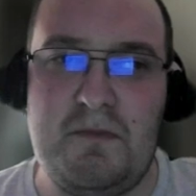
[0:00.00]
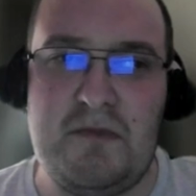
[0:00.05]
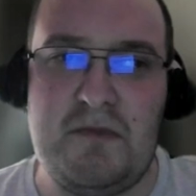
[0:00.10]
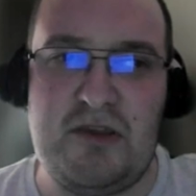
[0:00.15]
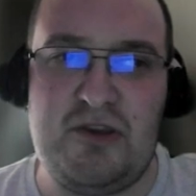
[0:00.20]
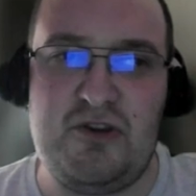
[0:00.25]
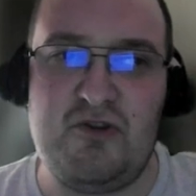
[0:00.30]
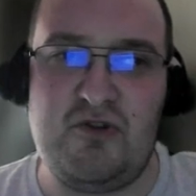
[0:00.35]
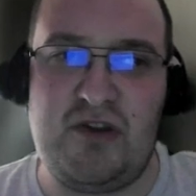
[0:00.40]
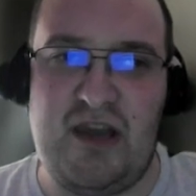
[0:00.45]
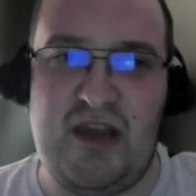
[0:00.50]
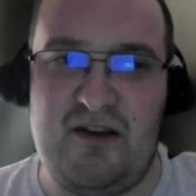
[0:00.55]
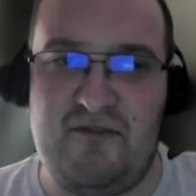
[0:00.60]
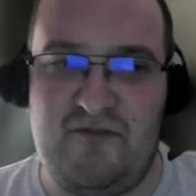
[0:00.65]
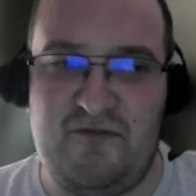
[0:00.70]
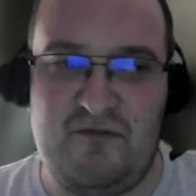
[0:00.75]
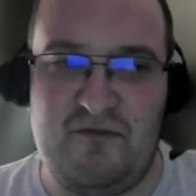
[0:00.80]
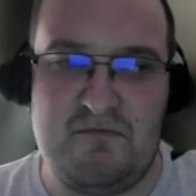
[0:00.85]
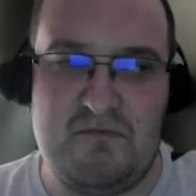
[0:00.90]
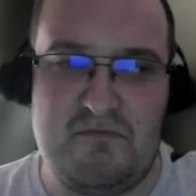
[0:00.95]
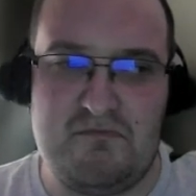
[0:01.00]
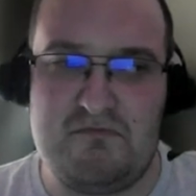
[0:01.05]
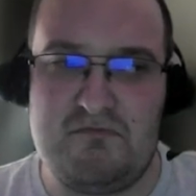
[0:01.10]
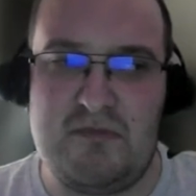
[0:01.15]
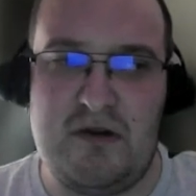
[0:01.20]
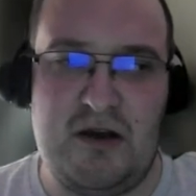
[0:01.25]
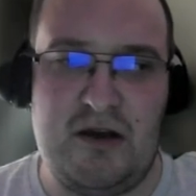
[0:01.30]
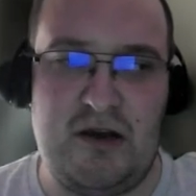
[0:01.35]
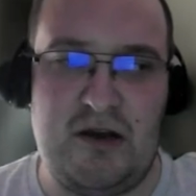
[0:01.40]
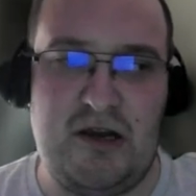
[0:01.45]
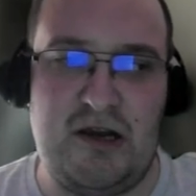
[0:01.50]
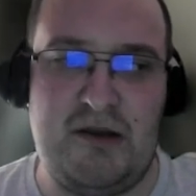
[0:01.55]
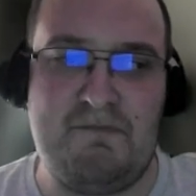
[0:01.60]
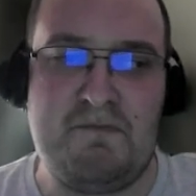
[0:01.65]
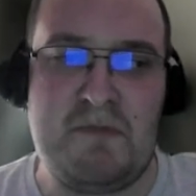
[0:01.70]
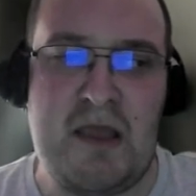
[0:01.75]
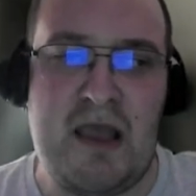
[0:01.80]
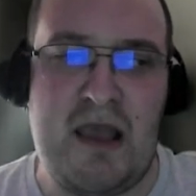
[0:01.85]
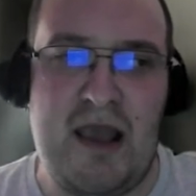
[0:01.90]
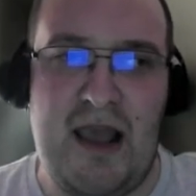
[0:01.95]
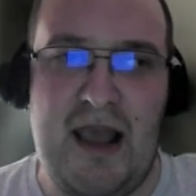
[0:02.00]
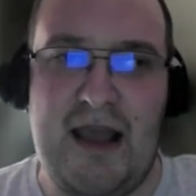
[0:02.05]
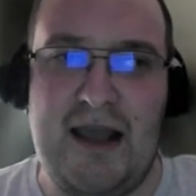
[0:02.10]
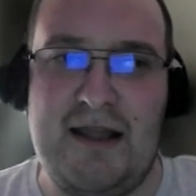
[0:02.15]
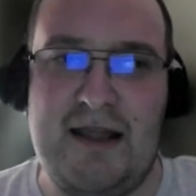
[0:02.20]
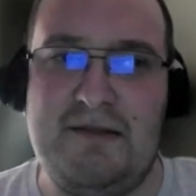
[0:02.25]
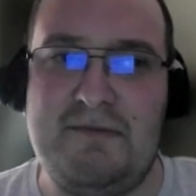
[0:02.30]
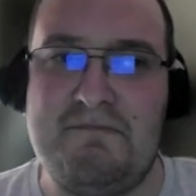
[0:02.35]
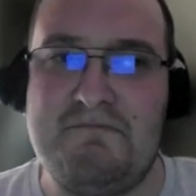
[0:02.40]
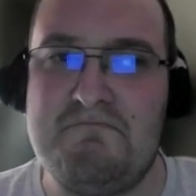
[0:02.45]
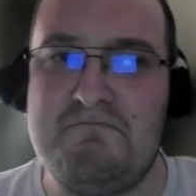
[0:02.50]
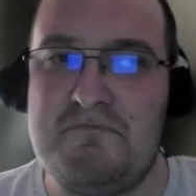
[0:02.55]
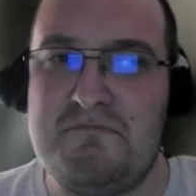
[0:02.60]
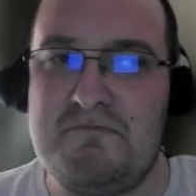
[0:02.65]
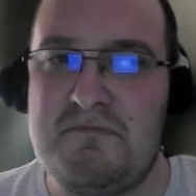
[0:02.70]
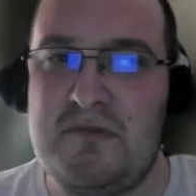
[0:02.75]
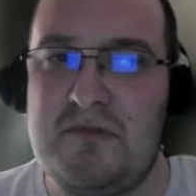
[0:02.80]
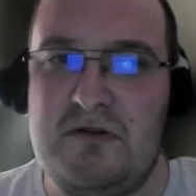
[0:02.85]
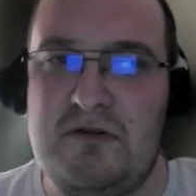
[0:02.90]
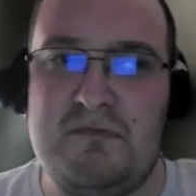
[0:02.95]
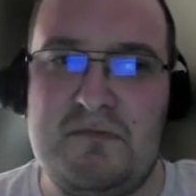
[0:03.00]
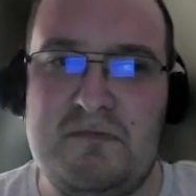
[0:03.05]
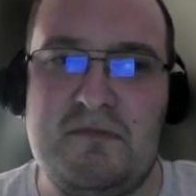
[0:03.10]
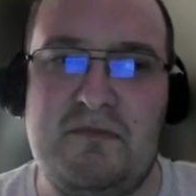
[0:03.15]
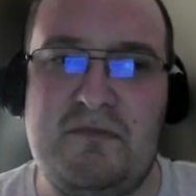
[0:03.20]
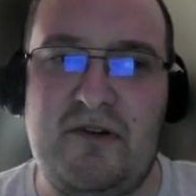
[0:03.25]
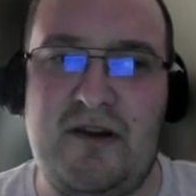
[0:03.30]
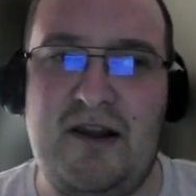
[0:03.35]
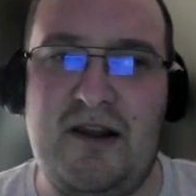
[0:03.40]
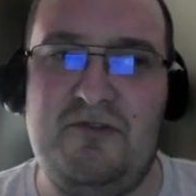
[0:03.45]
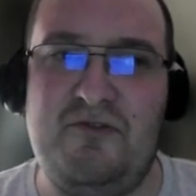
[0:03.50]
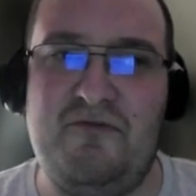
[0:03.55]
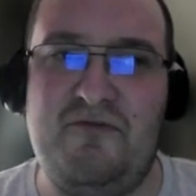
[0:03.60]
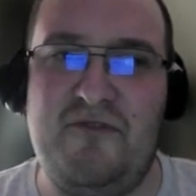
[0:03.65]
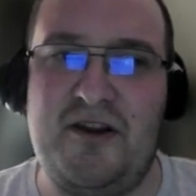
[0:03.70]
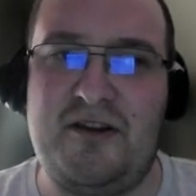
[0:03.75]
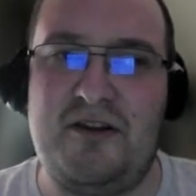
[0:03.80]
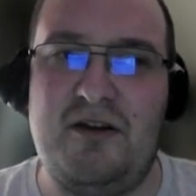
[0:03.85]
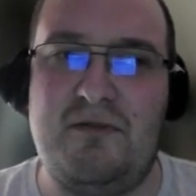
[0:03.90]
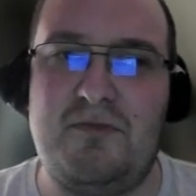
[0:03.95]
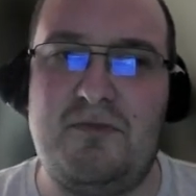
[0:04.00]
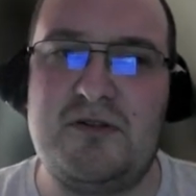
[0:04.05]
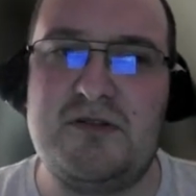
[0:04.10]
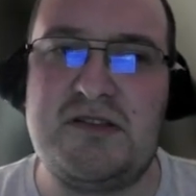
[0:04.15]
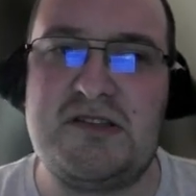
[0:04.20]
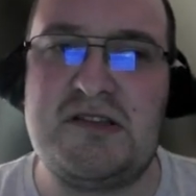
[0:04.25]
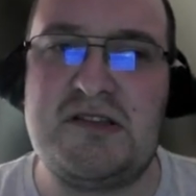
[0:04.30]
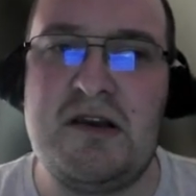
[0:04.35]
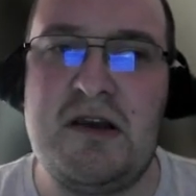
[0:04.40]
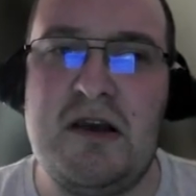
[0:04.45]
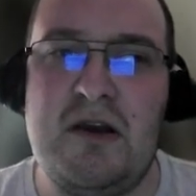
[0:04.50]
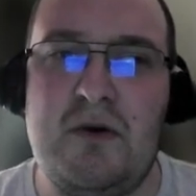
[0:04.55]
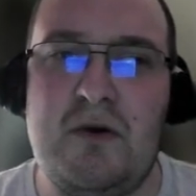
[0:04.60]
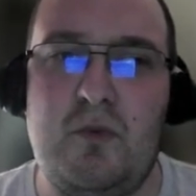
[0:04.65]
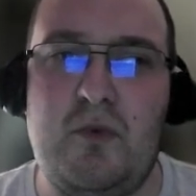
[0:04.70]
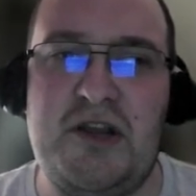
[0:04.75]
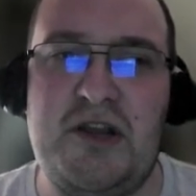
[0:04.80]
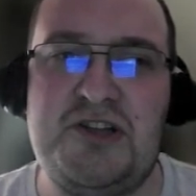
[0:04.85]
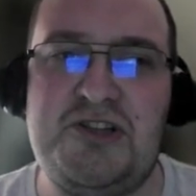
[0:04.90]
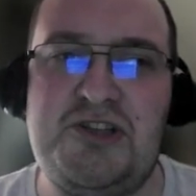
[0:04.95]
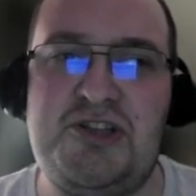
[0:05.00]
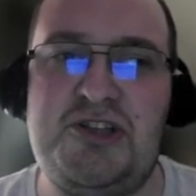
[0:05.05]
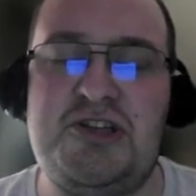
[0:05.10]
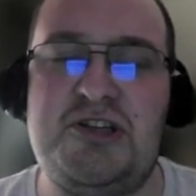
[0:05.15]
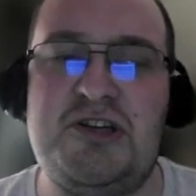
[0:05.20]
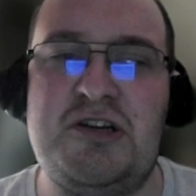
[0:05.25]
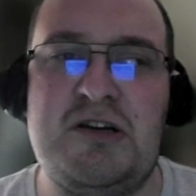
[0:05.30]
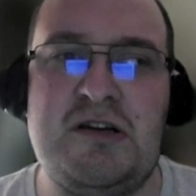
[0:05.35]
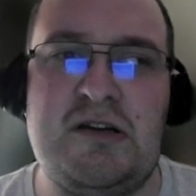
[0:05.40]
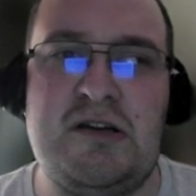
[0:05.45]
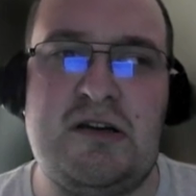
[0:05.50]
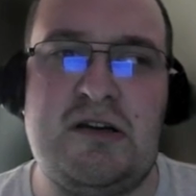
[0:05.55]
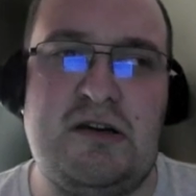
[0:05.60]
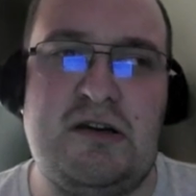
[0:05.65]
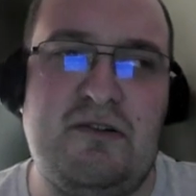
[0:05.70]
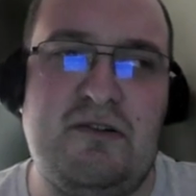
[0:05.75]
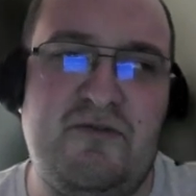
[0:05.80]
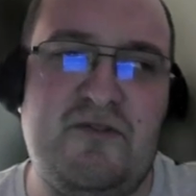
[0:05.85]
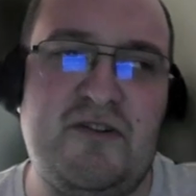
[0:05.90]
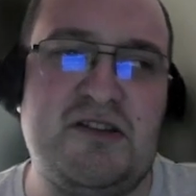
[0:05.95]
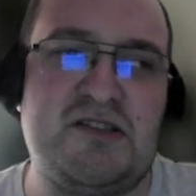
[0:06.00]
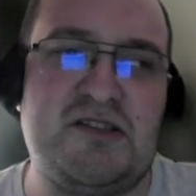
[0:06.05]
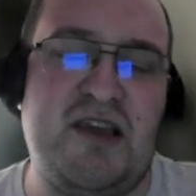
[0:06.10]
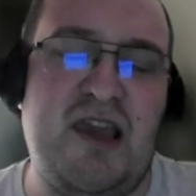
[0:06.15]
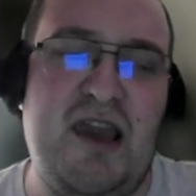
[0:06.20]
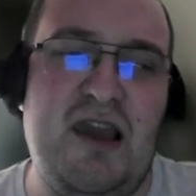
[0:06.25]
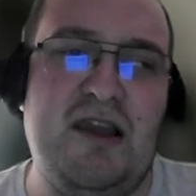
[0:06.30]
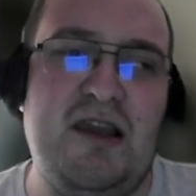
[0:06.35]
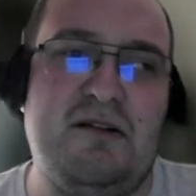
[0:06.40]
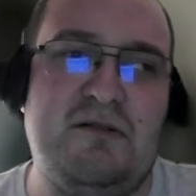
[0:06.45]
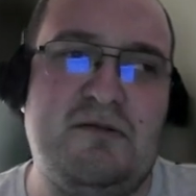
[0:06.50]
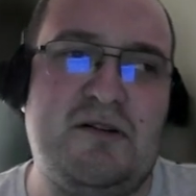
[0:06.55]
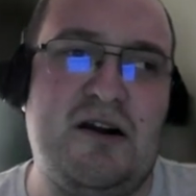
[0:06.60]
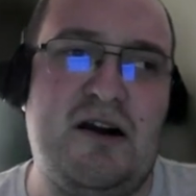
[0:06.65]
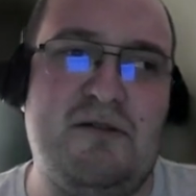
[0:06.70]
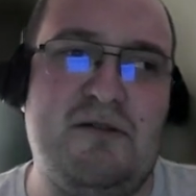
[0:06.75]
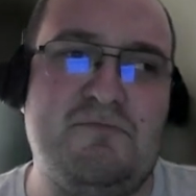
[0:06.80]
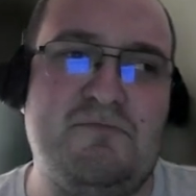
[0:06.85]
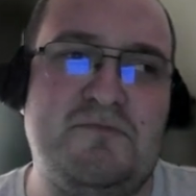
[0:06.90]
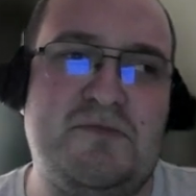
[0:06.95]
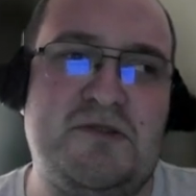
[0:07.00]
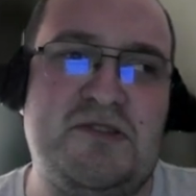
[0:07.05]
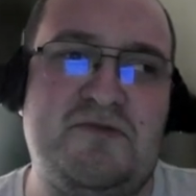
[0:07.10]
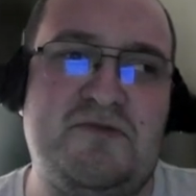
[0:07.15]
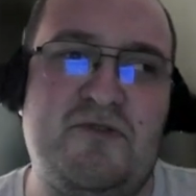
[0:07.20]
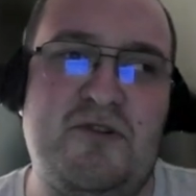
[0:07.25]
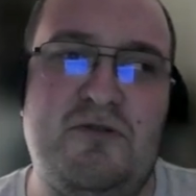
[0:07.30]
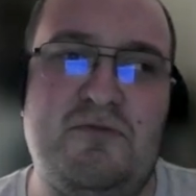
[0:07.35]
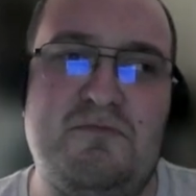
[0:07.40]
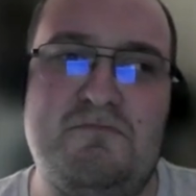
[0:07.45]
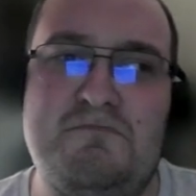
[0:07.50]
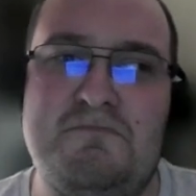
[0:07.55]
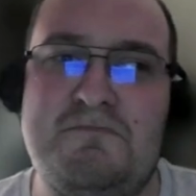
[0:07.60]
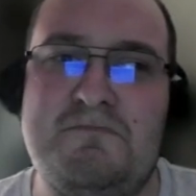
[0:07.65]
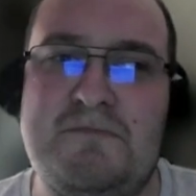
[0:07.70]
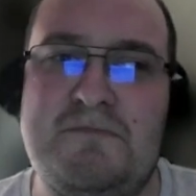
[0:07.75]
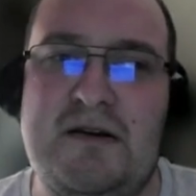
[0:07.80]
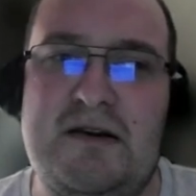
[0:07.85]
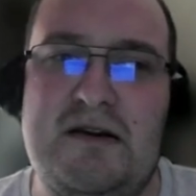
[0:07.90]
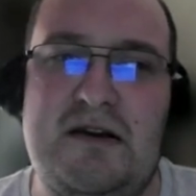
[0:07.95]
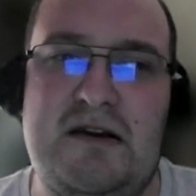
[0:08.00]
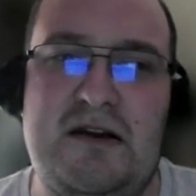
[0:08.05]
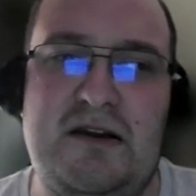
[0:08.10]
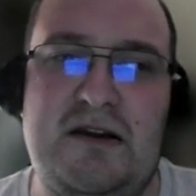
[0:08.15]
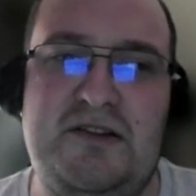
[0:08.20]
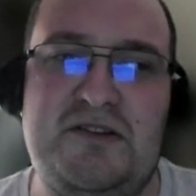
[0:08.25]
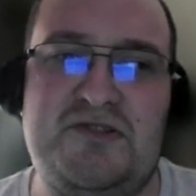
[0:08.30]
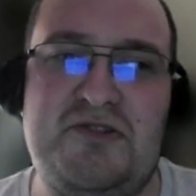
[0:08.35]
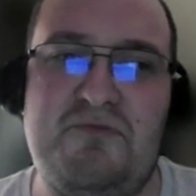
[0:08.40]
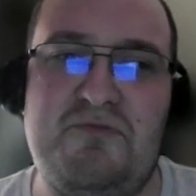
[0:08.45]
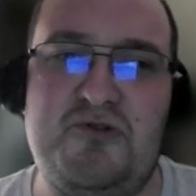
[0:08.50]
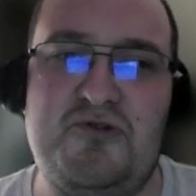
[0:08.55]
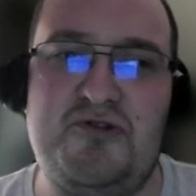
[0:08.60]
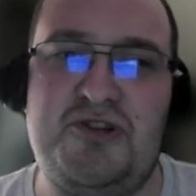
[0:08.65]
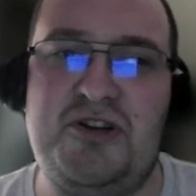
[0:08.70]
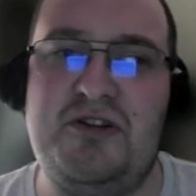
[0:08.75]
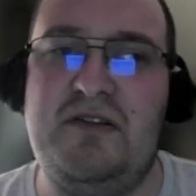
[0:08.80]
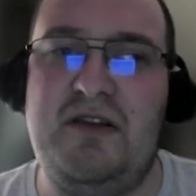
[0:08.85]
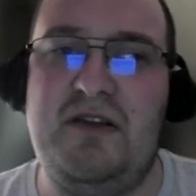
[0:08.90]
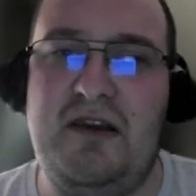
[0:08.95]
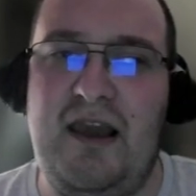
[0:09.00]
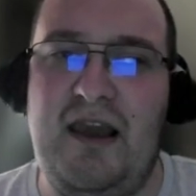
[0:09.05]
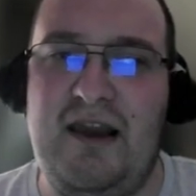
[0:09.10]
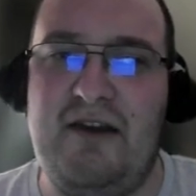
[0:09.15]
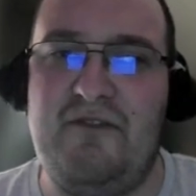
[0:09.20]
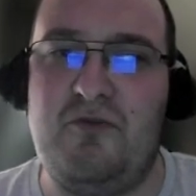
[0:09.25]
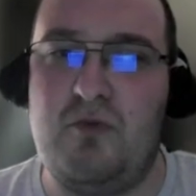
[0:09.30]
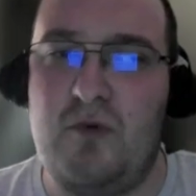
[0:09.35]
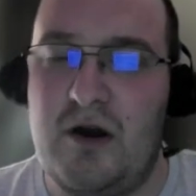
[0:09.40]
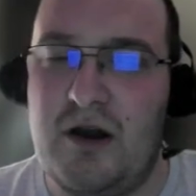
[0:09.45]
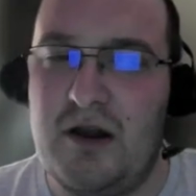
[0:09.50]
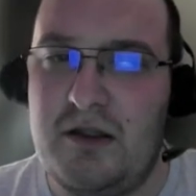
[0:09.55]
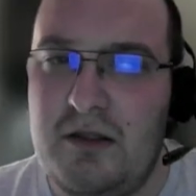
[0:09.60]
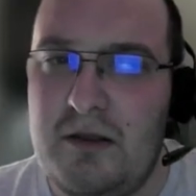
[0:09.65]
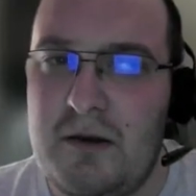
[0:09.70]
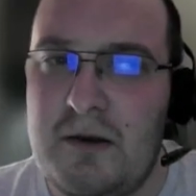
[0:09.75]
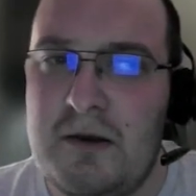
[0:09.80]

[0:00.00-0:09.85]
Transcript: you have n random variables, which first k comes from a distribution f1,